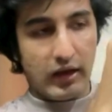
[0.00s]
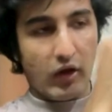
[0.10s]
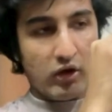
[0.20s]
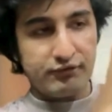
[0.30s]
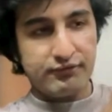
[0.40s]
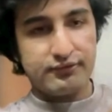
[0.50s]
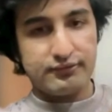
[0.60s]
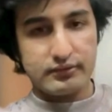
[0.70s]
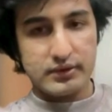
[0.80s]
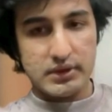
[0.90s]
of
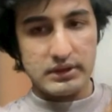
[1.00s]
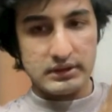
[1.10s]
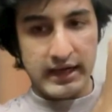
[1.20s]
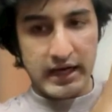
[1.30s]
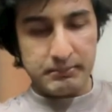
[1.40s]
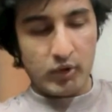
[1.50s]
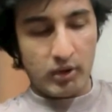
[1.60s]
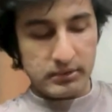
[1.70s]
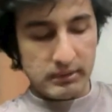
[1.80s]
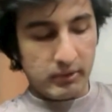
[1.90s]
that
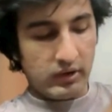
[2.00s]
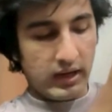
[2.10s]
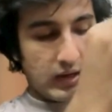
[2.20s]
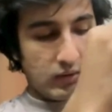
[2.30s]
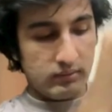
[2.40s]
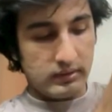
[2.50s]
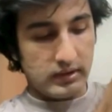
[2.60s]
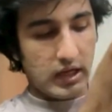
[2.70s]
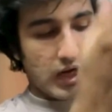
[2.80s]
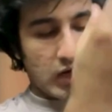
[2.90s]
problem, or how
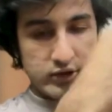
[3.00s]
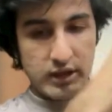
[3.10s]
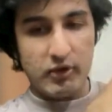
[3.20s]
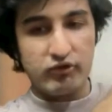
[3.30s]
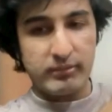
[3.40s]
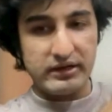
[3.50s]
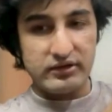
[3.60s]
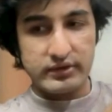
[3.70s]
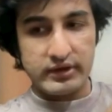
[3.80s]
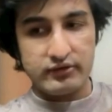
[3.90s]
outcome of my
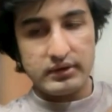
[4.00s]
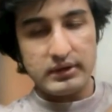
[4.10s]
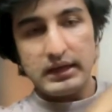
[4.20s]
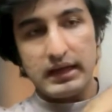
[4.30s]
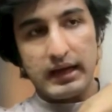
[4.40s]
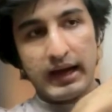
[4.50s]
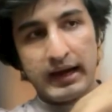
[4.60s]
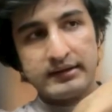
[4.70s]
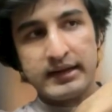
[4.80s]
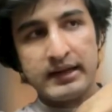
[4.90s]
research,
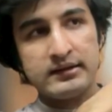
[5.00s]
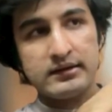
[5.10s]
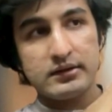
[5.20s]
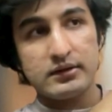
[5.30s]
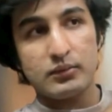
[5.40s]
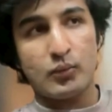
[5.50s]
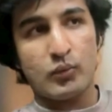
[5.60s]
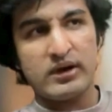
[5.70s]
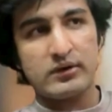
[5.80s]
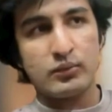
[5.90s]
and then
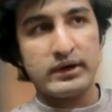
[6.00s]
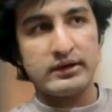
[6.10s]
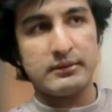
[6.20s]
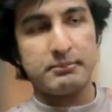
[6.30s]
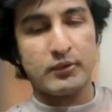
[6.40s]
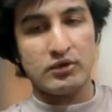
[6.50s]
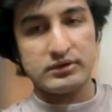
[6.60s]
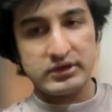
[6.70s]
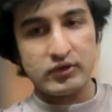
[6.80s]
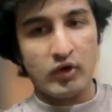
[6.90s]
what were the pros
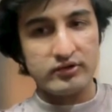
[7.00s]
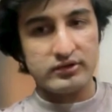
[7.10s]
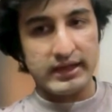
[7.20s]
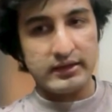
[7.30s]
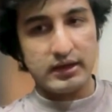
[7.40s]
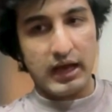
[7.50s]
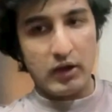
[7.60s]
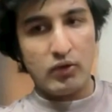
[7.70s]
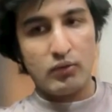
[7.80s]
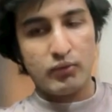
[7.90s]
and cons, like
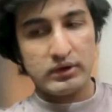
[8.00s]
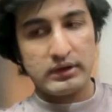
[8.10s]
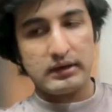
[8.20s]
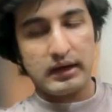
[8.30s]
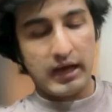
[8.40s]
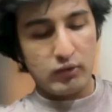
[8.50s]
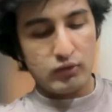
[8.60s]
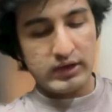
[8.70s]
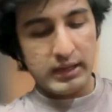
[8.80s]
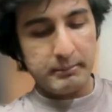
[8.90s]
how
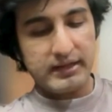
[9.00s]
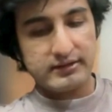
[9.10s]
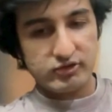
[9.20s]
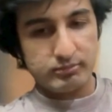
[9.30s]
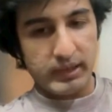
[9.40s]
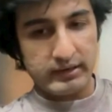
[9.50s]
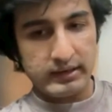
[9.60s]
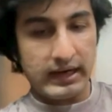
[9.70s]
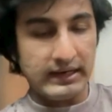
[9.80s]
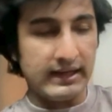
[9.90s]
could I make this better,
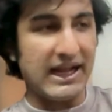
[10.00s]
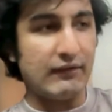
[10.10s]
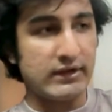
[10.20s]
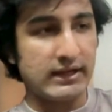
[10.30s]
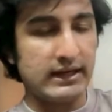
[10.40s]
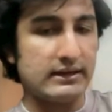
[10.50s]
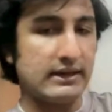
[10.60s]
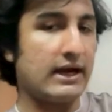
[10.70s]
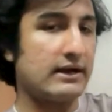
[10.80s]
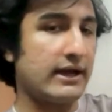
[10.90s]
and then I would connect
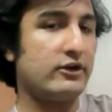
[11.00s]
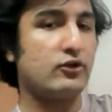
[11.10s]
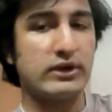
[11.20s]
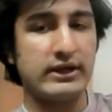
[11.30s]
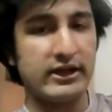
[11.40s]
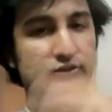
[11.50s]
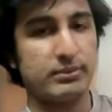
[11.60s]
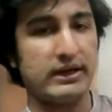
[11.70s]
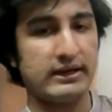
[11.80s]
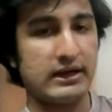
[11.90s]
that line to the next
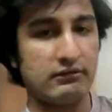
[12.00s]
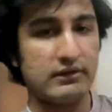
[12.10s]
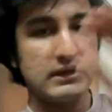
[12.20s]
paragraph.